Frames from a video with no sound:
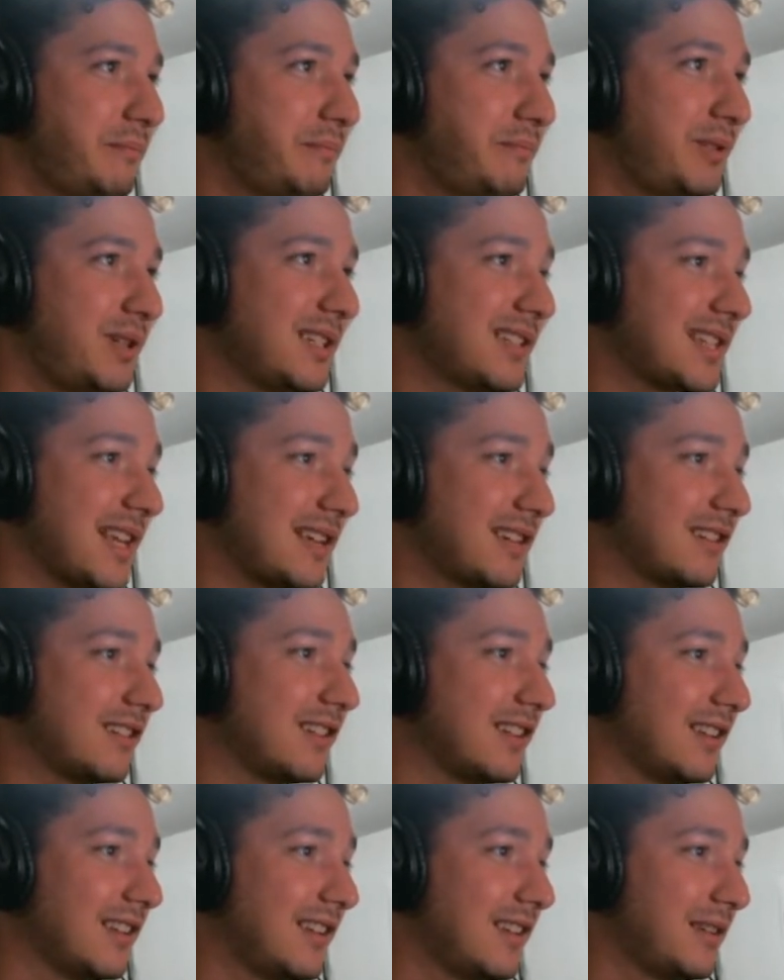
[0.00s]
standard,
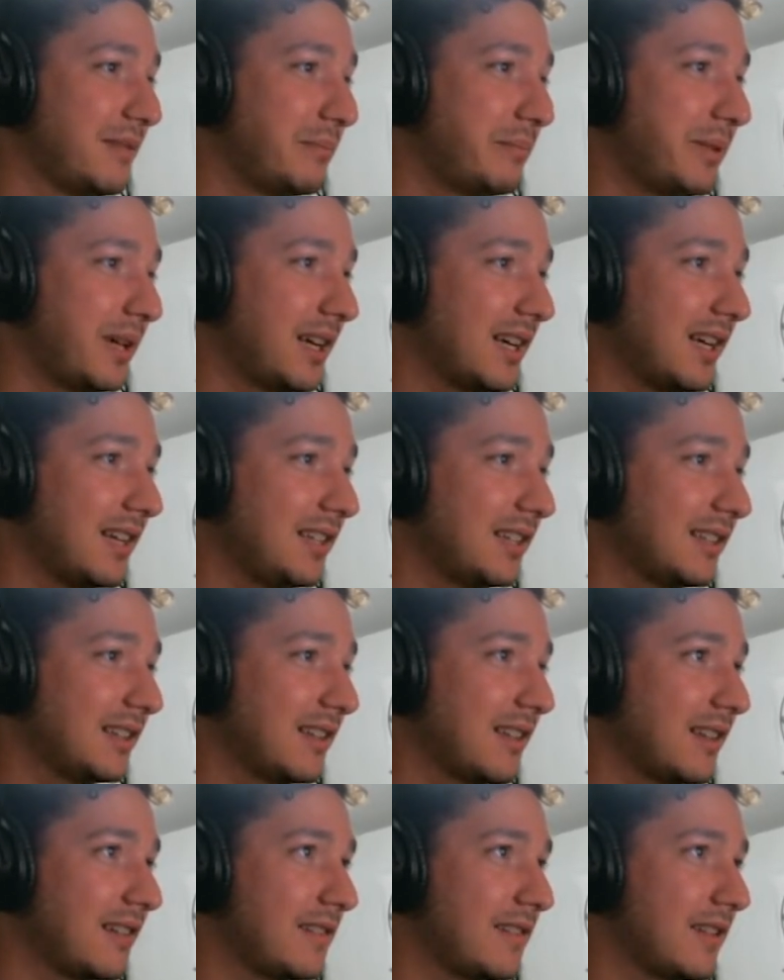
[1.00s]
but
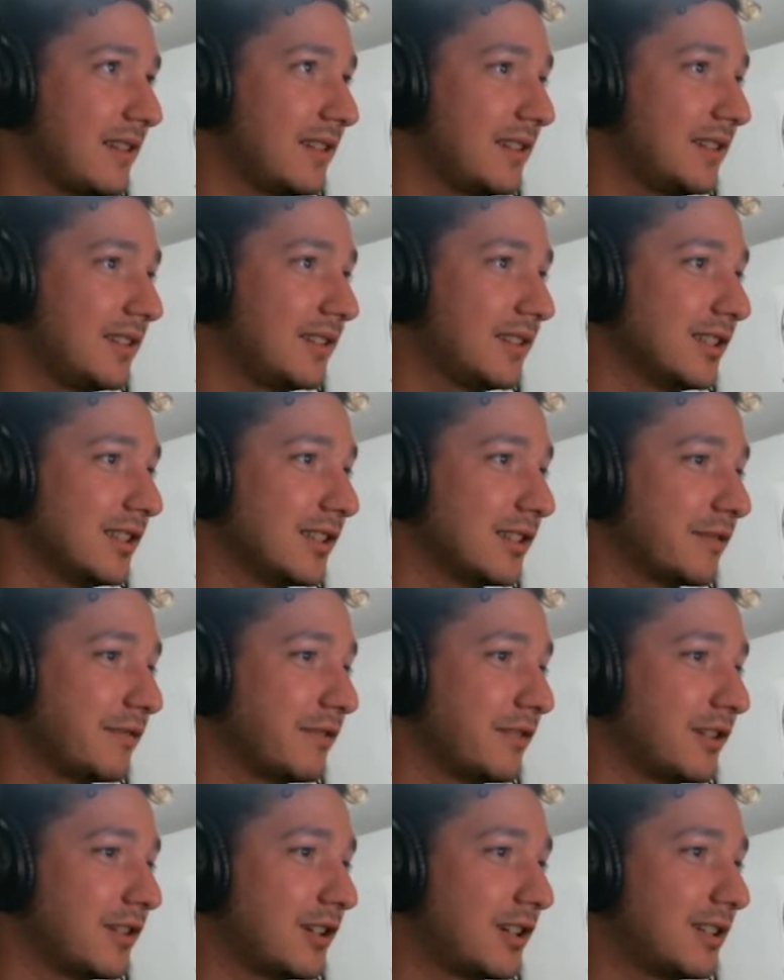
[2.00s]
you'll look
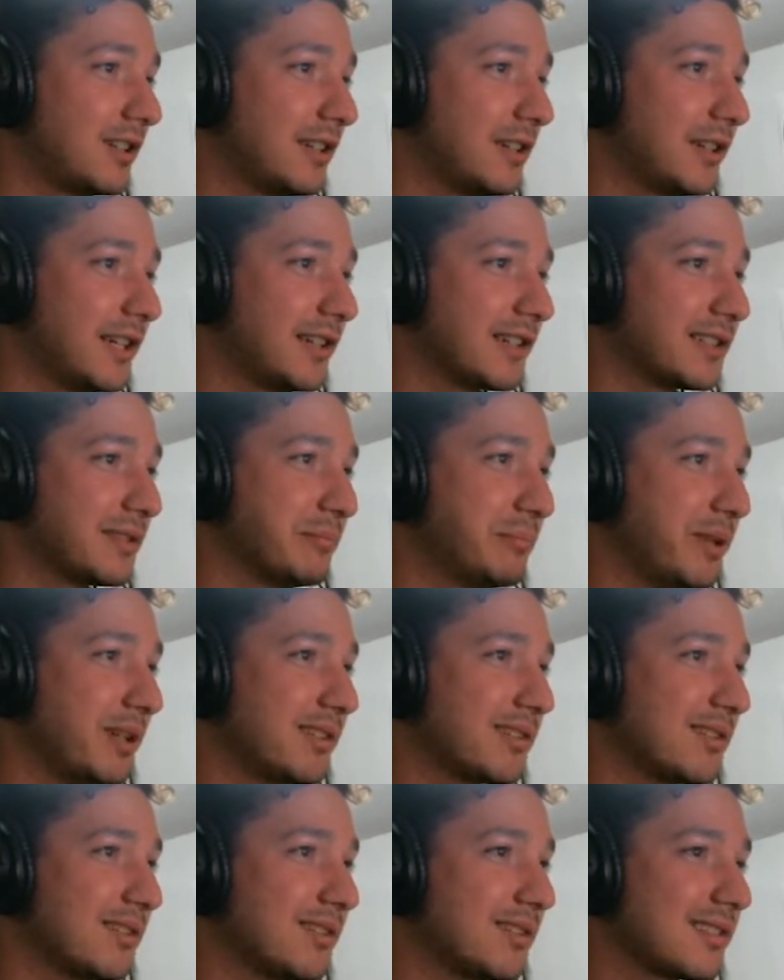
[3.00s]
for, here's some
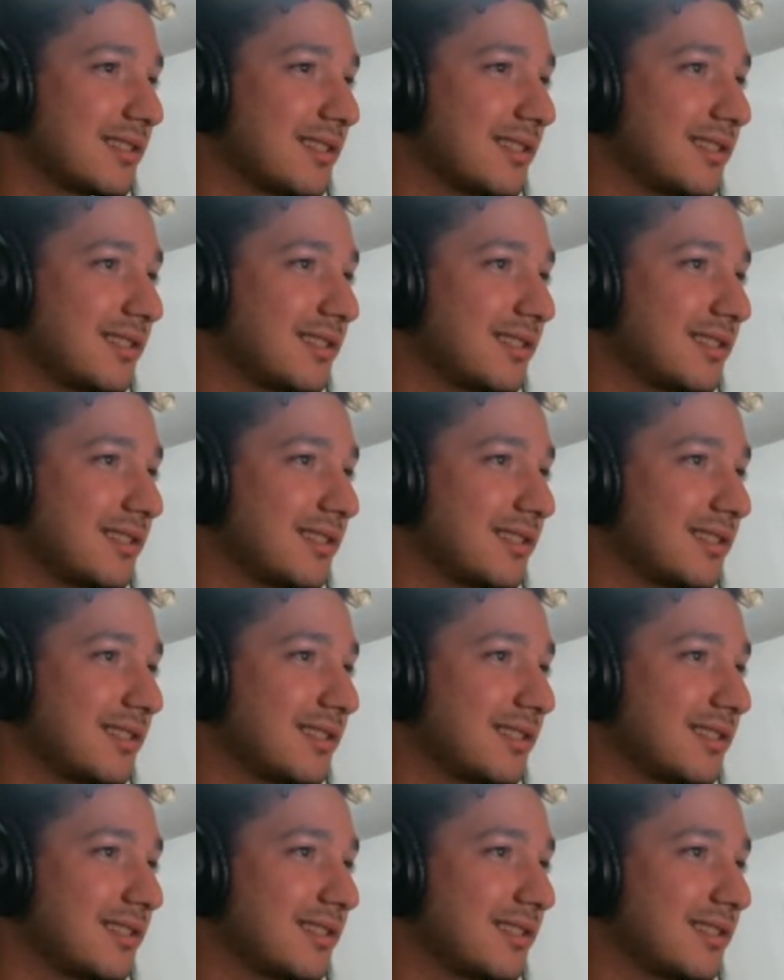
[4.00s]
puzzles.